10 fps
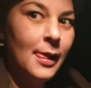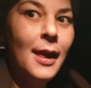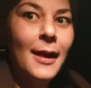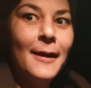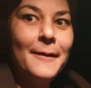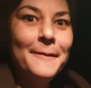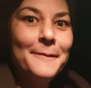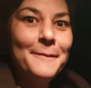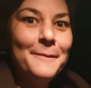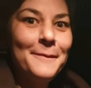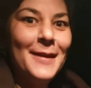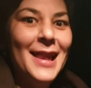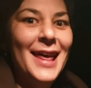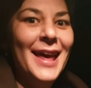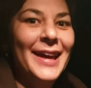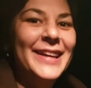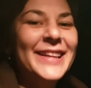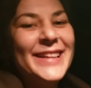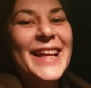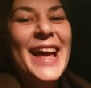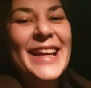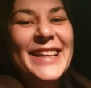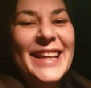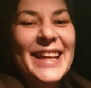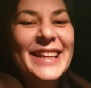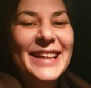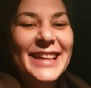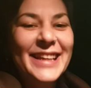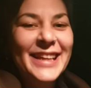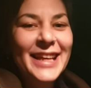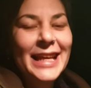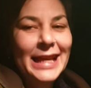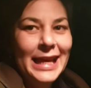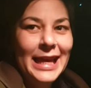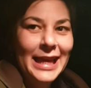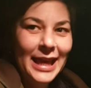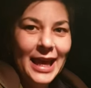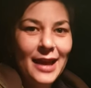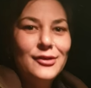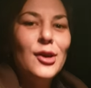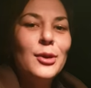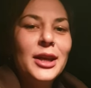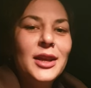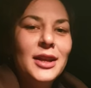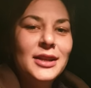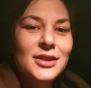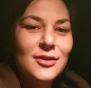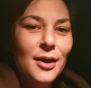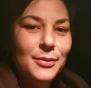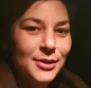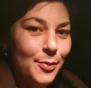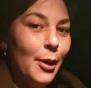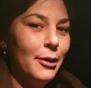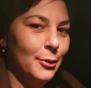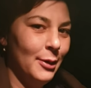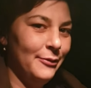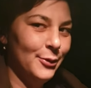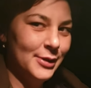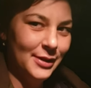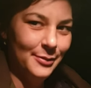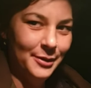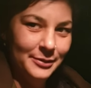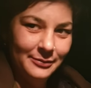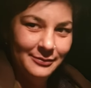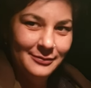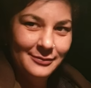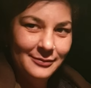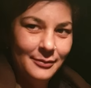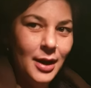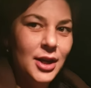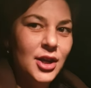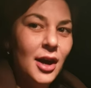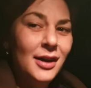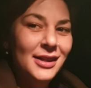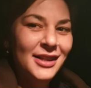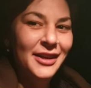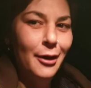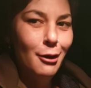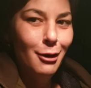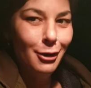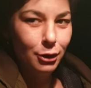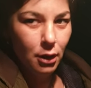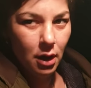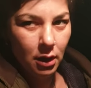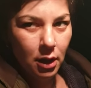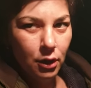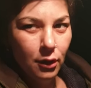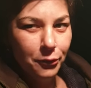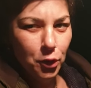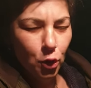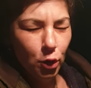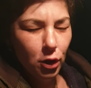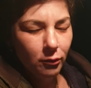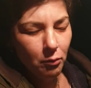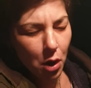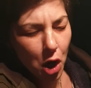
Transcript: Hello, Fifi. Hello. How you doing? Mm -hmm. I've got what can not even describe as a Barry White voice at the moment. My darling, I can't get your love,